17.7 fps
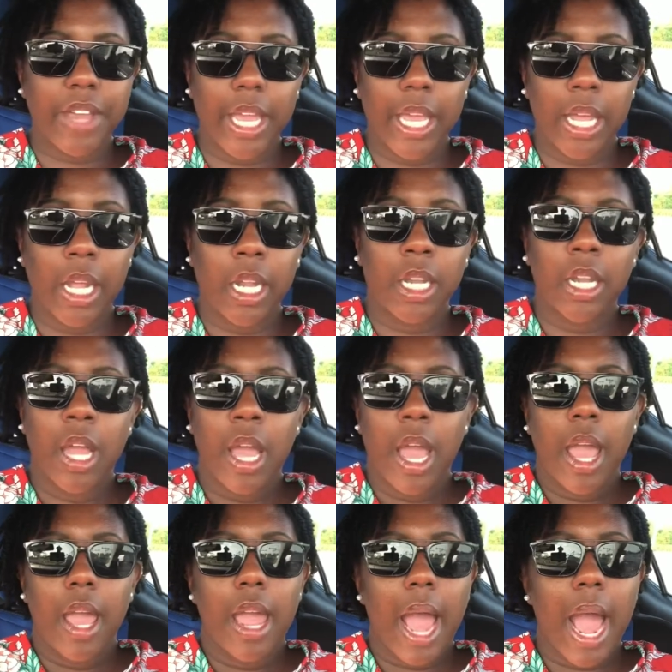And
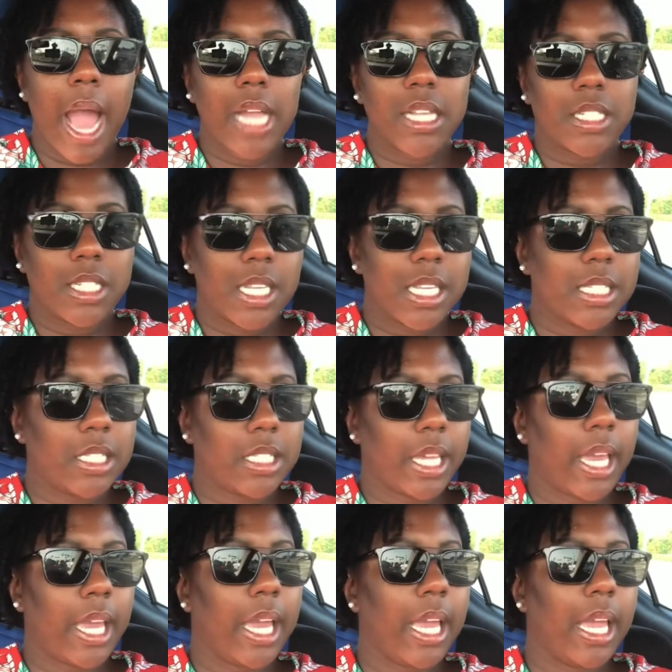I just
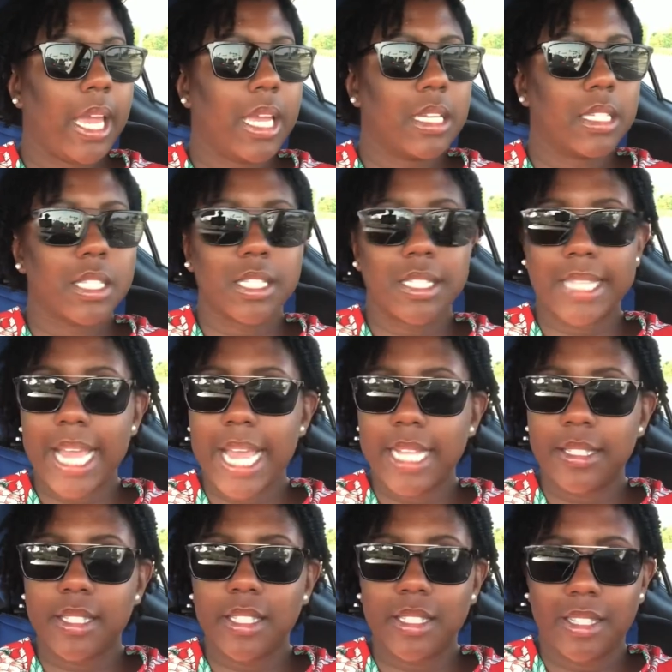can't
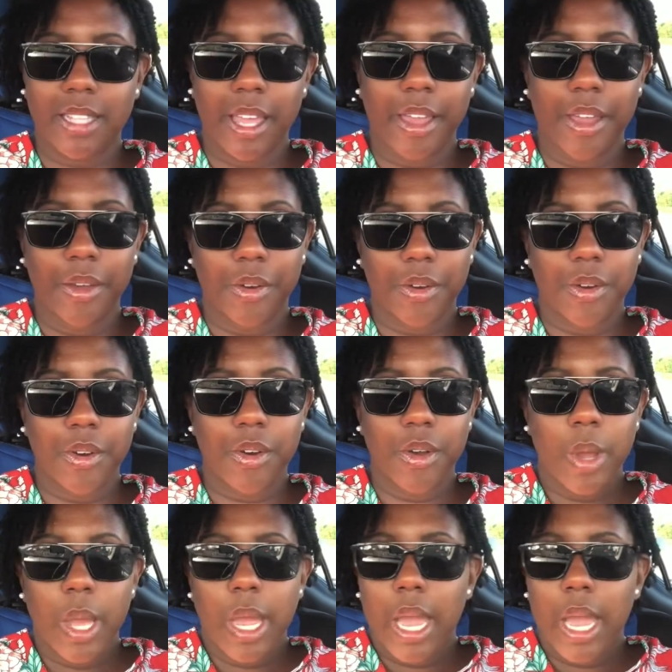stand still.